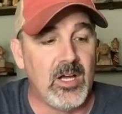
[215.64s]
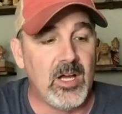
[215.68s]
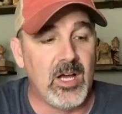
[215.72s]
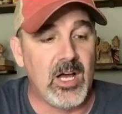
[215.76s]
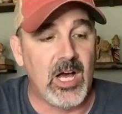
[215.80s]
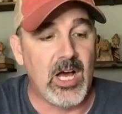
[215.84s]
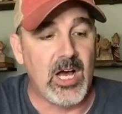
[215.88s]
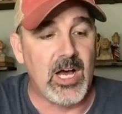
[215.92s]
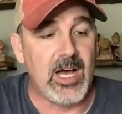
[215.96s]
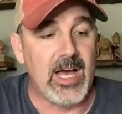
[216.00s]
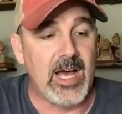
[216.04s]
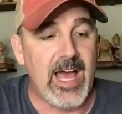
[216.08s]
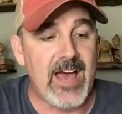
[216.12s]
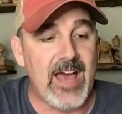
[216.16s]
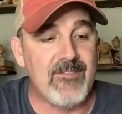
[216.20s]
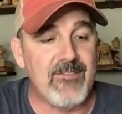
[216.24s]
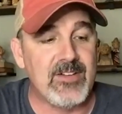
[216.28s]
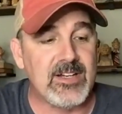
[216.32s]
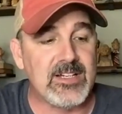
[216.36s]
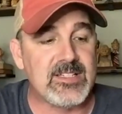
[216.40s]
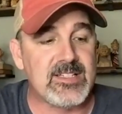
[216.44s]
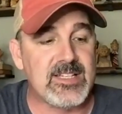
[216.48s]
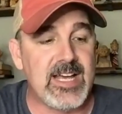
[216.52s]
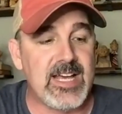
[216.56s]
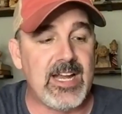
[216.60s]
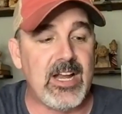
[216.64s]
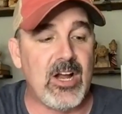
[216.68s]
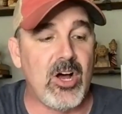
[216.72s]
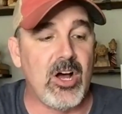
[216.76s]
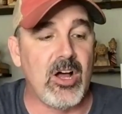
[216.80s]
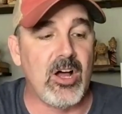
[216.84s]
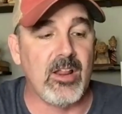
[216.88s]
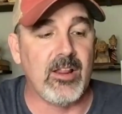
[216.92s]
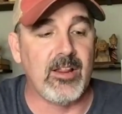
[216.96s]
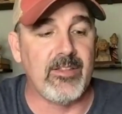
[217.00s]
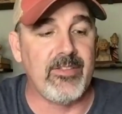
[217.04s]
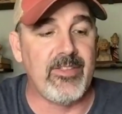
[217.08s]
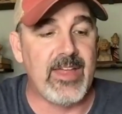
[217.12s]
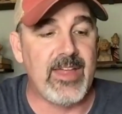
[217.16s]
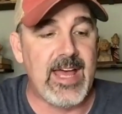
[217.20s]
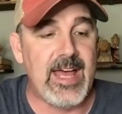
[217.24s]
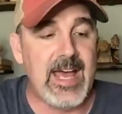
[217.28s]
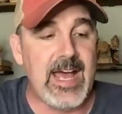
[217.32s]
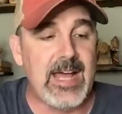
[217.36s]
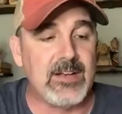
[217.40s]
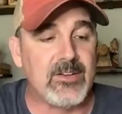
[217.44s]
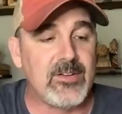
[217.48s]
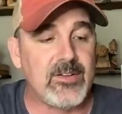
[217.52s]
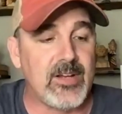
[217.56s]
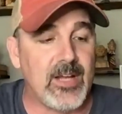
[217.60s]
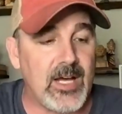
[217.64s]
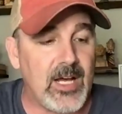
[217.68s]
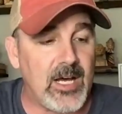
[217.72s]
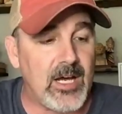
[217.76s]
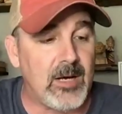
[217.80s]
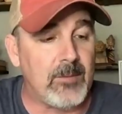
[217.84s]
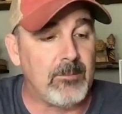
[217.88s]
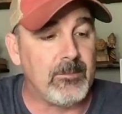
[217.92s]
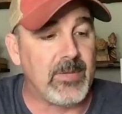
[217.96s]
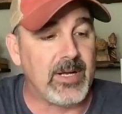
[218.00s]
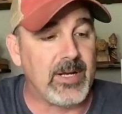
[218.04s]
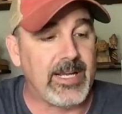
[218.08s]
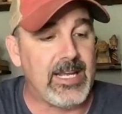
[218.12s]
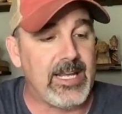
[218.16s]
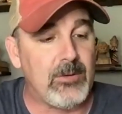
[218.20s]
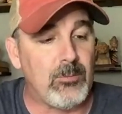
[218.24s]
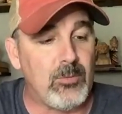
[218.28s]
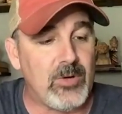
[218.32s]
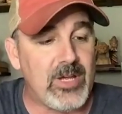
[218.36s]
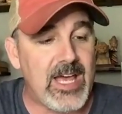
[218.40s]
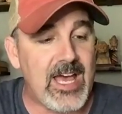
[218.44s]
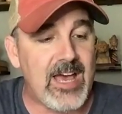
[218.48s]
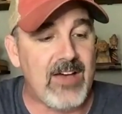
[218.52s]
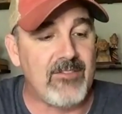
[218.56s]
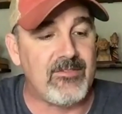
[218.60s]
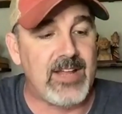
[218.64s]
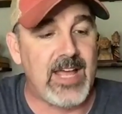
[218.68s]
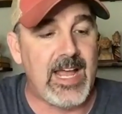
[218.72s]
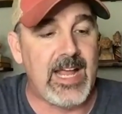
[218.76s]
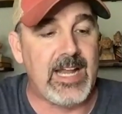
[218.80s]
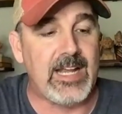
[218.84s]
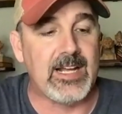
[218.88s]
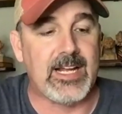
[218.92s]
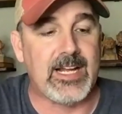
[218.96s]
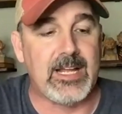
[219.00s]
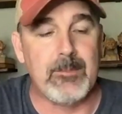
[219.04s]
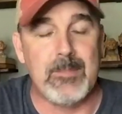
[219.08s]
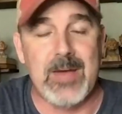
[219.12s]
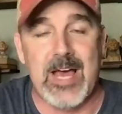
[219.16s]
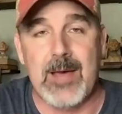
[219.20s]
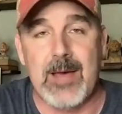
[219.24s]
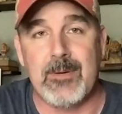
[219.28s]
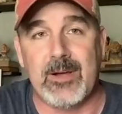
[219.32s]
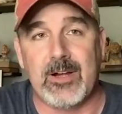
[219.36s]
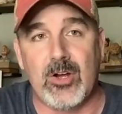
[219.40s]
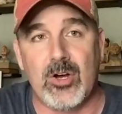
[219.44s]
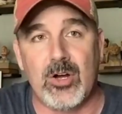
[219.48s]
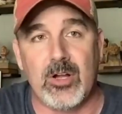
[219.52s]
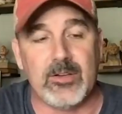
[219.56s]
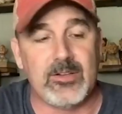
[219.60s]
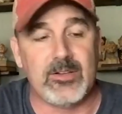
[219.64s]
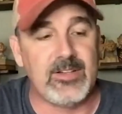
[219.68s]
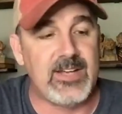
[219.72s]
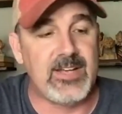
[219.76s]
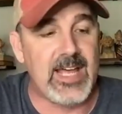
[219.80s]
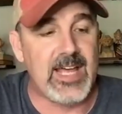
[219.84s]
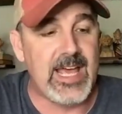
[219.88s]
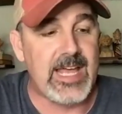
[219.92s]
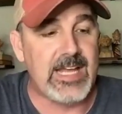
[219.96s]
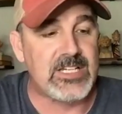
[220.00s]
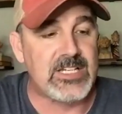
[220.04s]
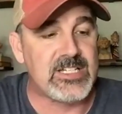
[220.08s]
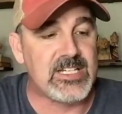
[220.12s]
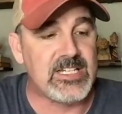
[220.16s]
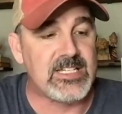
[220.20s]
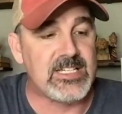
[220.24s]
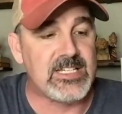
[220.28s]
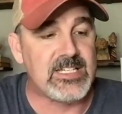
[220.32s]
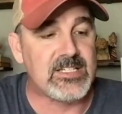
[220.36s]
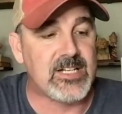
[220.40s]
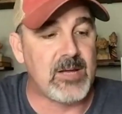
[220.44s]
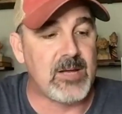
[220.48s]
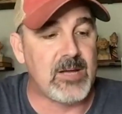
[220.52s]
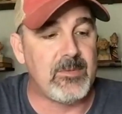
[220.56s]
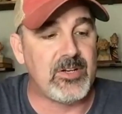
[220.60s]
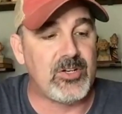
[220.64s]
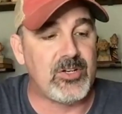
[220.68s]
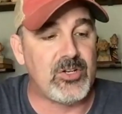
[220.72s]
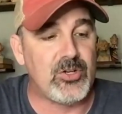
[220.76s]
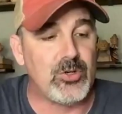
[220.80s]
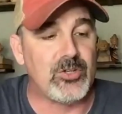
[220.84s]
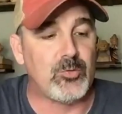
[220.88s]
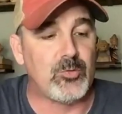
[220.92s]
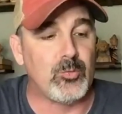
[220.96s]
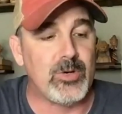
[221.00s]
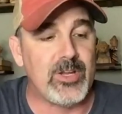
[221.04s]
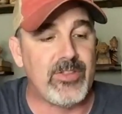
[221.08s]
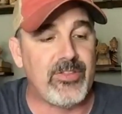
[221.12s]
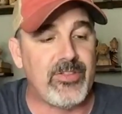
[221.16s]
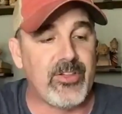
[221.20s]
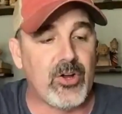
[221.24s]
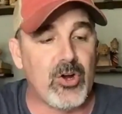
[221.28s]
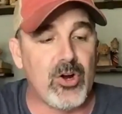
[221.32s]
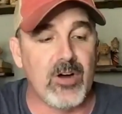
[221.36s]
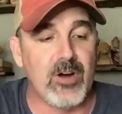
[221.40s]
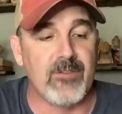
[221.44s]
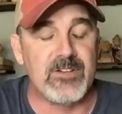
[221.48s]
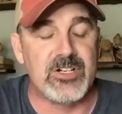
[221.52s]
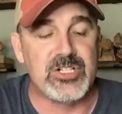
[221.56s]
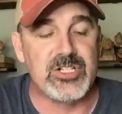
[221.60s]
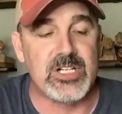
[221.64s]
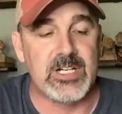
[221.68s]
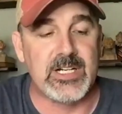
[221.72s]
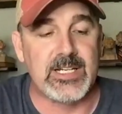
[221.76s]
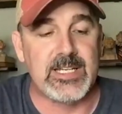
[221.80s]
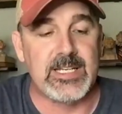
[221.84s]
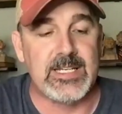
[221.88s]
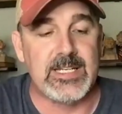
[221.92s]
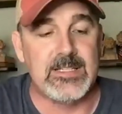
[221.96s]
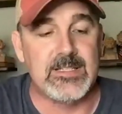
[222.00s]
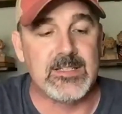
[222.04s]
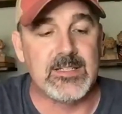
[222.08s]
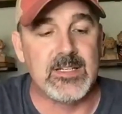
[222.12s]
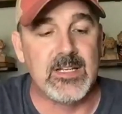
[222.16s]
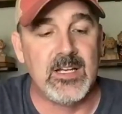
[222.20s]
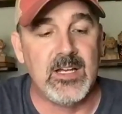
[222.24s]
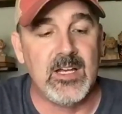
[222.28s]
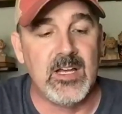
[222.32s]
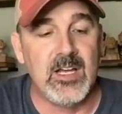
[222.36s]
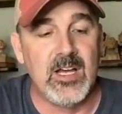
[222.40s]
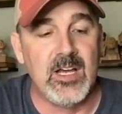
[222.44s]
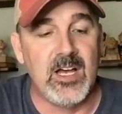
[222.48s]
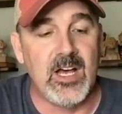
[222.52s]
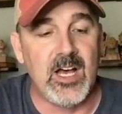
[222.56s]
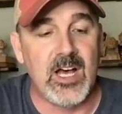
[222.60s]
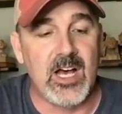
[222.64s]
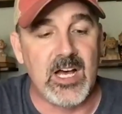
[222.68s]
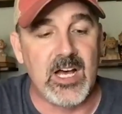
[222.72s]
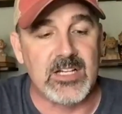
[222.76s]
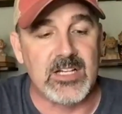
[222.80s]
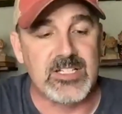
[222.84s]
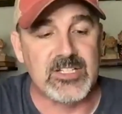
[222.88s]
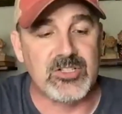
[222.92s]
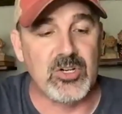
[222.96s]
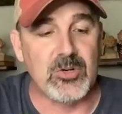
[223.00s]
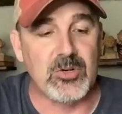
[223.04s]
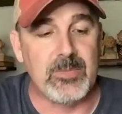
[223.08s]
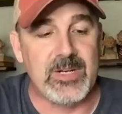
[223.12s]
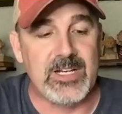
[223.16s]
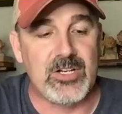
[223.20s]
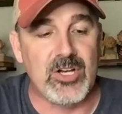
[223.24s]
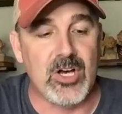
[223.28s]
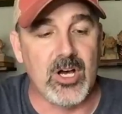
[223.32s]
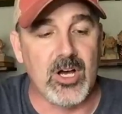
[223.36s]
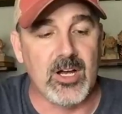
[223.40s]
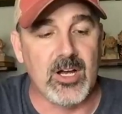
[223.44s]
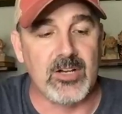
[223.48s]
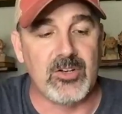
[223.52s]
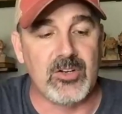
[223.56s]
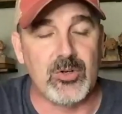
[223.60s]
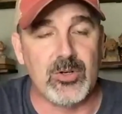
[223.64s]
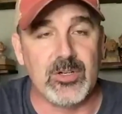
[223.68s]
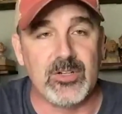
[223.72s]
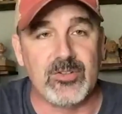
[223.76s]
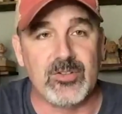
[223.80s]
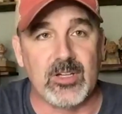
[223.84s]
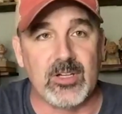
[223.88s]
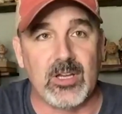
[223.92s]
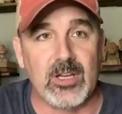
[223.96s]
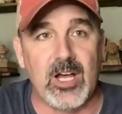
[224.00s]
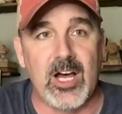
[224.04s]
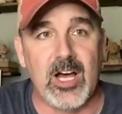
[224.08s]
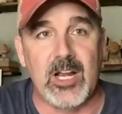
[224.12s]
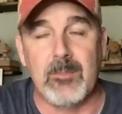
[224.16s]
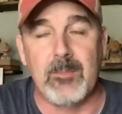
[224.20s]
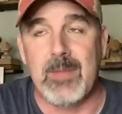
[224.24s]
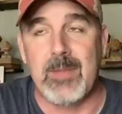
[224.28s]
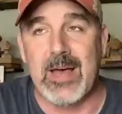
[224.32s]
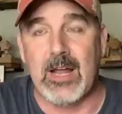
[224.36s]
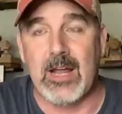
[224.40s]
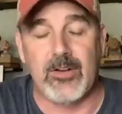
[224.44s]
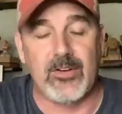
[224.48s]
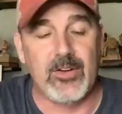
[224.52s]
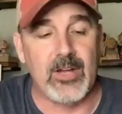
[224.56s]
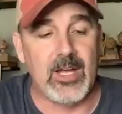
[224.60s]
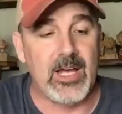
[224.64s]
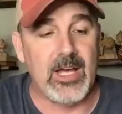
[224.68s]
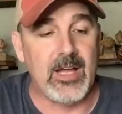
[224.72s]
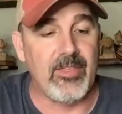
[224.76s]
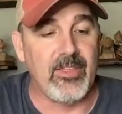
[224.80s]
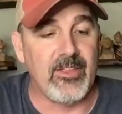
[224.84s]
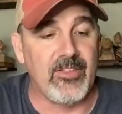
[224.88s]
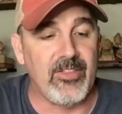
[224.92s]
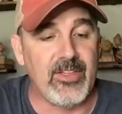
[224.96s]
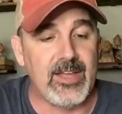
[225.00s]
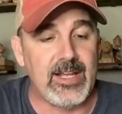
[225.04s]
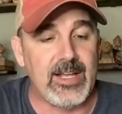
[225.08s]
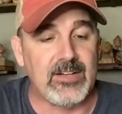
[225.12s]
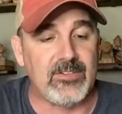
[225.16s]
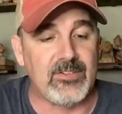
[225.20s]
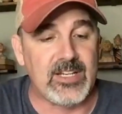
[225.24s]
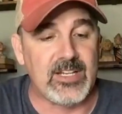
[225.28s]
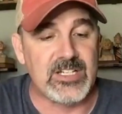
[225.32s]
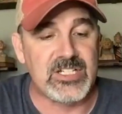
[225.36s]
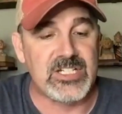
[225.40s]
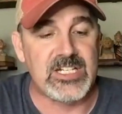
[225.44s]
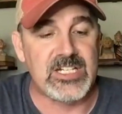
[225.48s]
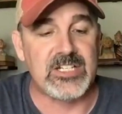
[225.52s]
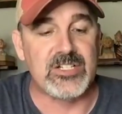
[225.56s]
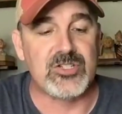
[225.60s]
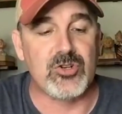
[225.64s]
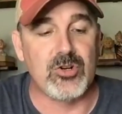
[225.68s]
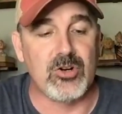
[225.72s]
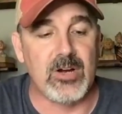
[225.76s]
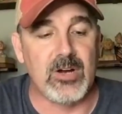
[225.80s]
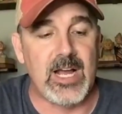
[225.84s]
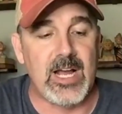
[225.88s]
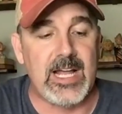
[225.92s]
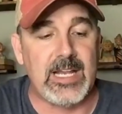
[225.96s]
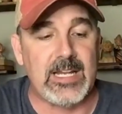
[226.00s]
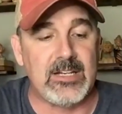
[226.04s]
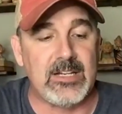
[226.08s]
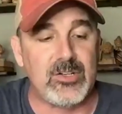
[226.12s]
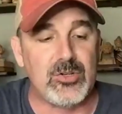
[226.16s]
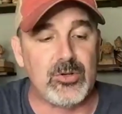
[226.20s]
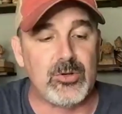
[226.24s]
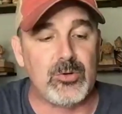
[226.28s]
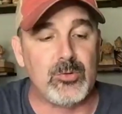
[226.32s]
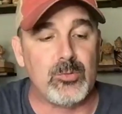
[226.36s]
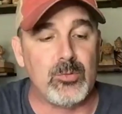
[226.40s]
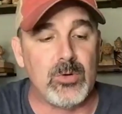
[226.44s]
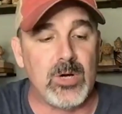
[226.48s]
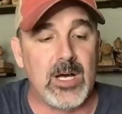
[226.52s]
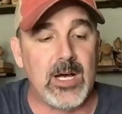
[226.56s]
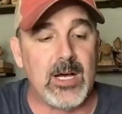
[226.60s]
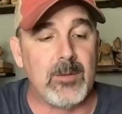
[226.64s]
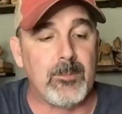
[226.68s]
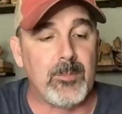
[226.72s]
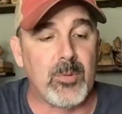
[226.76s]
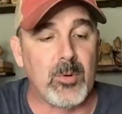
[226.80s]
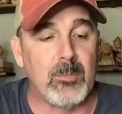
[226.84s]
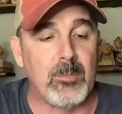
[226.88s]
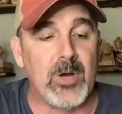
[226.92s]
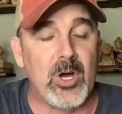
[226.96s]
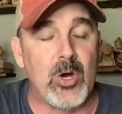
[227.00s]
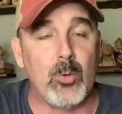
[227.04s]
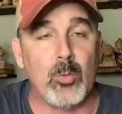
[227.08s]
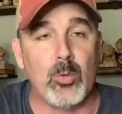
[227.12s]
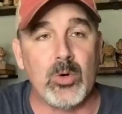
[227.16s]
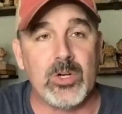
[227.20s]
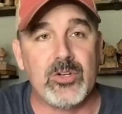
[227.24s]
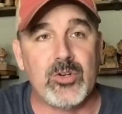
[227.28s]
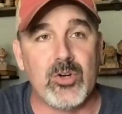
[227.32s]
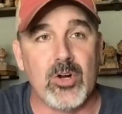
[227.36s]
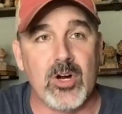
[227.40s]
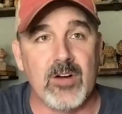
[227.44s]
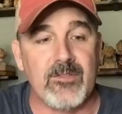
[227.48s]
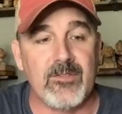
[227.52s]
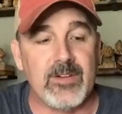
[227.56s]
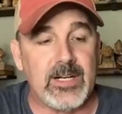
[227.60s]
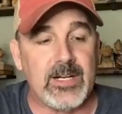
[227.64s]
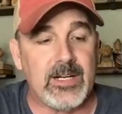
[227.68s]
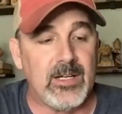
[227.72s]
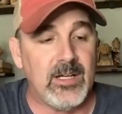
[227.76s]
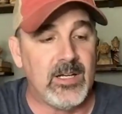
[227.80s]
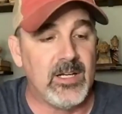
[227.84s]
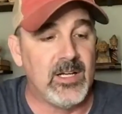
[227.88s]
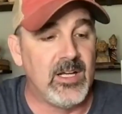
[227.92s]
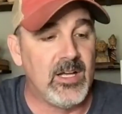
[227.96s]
Uh, having said all of that, um, again, we have Dana Kababik on today. She's coming to us with the Carving Junkies uh, she's going to be talking to us a lot about uh, the things that she's created to uh, promote wood carving.